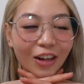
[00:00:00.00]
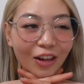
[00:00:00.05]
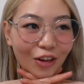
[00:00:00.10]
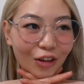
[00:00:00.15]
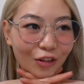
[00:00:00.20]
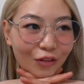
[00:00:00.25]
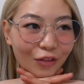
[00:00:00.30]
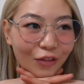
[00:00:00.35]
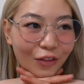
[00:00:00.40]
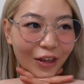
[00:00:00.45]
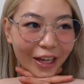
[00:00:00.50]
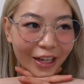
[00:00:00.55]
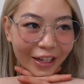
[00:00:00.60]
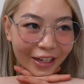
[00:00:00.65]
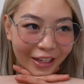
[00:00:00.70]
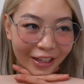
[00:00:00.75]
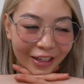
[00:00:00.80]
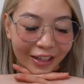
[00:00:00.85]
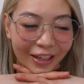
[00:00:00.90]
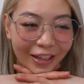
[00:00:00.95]
of
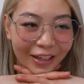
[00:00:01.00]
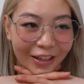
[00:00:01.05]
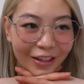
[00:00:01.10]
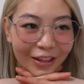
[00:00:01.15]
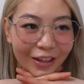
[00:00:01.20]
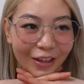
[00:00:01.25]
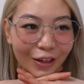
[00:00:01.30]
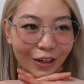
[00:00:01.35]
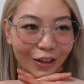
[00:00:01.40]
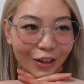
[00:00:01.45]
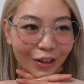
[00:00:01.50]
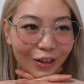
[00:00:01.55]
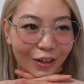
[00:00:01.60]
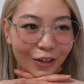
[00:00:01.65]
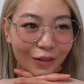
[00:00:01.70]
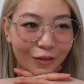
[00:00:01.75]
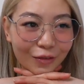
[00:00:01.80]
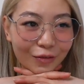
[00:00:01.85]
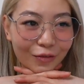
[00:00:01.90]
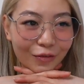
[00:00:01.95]
editing
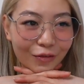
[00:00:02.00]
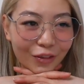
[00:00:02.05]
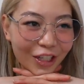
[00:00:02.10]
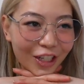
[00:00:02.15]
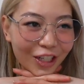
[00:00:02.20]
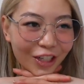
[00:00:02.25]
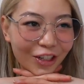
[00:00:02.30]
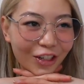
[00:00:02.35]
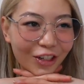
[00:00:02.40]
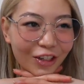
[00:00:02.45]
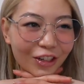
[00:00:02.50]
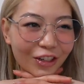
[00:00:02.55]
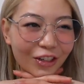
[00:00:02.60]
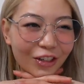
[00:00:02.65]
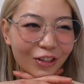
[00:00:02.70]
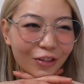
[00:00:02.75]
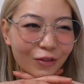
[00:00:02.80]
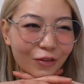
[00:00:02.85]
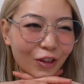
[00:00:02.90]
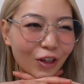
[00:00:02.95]
the video
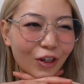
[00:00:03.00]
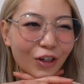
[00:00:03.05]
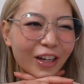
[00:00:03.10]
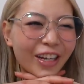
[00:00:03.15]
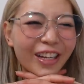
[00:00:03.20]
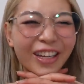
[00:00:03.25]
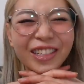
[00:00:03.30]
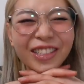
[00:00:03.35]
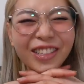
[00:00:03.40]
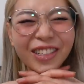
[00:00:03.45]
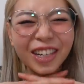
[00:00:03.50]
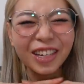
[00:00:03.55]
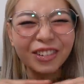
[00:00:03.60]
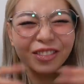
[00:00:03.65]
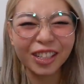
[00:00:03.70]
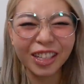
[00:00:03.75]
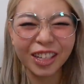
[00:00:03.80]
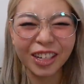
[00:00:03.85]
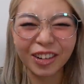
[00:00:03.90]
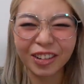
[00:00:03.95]
or vlog. I guess you can't
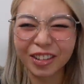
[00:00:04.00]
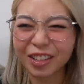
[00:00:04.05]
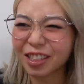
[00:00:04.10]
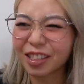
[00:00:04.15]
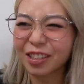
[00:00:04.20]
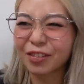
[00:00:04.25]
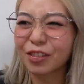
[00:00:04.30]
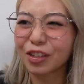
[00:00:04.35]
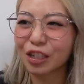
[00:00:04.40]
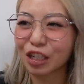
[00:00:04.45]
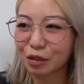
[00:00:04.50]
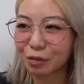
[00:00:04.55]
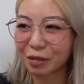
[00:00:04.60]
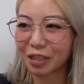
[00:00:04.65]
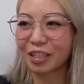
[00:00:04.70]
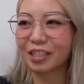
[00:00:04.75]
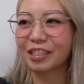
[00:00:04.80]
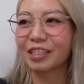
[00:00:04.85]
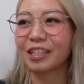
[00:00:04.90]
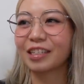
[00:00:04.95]
really call this a vlog
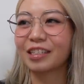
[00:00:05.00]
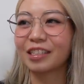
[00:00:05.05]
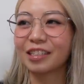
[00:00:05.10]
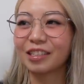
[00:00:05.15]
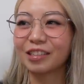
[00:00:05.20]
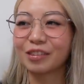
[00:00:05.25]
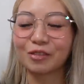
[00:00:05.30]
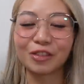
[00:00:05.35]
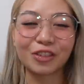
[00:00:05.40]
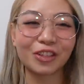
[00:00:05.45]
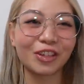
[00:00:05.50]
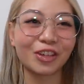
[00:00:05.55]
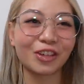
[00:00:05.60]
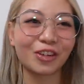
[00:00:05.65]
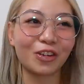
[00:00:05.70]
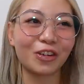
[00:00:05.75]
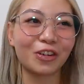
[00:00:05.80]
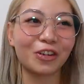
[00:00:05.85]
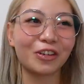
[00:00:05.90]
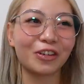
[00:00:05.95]
because I didn't really
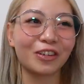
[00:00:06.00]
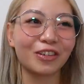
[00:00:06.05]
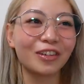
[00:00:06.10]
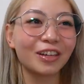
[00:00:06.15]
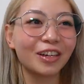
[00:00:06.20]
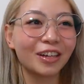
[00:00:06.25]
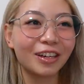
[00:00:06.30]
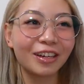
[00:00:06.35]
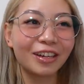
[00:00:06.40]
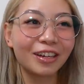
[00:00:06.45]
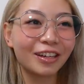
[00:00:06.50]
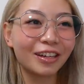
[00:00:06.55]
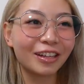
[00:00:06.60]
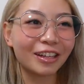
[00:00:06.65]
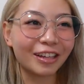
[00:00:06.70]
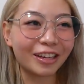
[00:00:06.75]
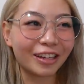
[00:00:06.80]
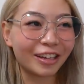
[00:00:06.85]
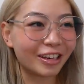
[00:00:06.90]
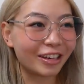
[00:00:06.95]
go
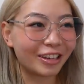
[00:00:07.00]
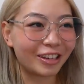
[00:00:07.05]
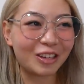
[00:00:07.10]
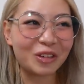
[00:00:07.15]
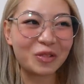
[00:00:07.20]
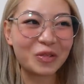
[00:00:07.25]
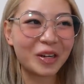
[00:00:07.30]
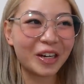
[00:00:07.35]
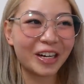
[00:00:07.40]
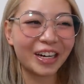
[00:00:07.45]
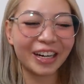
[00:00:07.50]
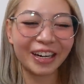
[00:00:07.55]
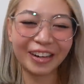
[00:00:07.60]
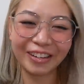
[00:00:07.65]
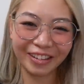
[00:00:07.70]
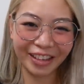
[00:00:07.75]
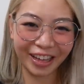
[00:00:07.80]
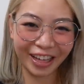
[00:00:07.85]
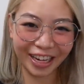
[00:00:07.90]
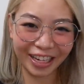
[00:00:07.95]
like anywhere
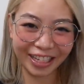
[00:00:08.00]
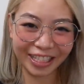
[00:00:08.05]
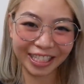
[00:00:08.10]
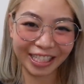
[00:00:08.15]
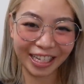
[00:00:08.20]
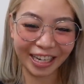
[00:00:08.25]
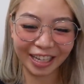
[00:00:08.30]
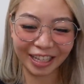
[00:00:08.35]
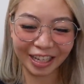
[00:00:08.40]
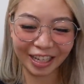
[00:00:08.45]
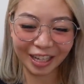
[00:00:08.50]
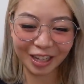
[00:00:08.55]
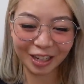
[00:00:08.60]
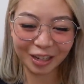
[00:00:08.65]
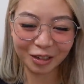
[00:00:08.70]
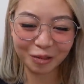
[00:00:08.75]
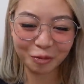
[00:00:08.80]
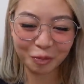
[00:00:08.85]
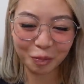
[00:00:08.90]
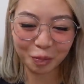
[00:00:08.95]
all that
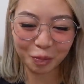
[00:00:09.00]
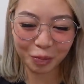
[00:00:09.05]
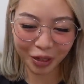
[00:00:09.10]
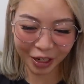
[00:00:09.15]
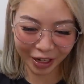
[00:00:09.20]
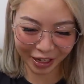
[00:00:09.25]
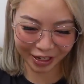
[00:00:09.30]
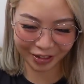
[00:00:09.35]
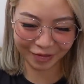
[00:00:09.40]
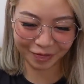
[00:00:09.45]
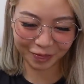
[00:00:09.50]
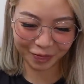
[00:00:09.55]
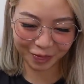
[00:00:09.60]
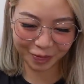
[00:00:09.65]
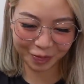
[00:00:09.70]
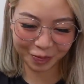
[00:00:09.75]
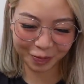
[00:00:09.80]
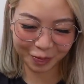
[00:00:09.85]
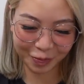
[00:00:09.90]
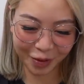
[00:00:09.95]
exciting. But
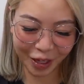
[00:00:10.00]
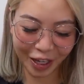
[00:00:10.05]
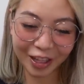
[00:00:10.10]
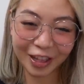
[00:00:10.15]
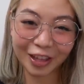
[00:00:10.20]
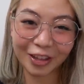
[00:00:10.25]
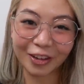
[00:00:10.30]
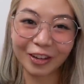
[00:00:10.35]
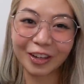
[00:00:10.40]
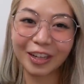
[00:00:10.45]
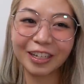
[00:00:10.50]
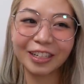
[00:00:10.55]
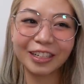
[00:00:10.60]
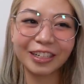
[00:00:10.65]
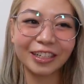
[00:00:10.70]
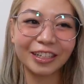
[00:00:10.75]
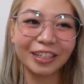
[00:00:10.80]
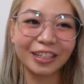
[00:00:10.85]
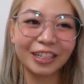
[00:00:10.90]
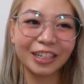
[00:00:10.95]
I thought,
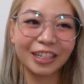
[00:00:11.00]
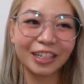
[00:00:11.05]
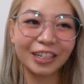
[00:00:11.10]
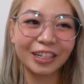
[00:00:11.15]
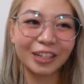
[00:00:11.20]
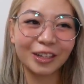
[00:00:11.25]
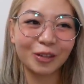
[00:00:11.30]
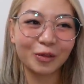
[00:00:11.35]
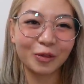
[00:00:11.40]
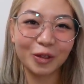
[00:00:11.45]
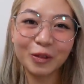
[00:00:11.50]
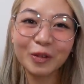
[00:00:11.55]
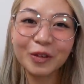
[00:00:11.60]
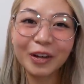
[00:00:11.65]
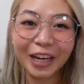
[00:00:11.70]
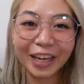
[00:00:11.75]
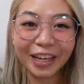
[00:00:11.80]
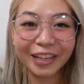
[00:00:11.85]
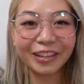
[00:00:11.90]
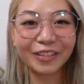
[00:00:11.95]
we will
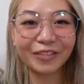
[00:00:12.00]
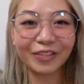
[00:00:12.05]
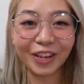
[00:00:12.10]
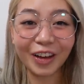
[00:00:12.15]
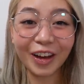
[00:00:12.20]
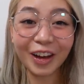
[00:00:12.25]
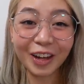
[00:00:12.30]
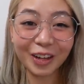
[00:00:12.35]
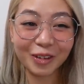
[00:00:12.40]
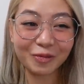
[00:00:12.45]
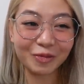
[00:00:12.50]
end the vlog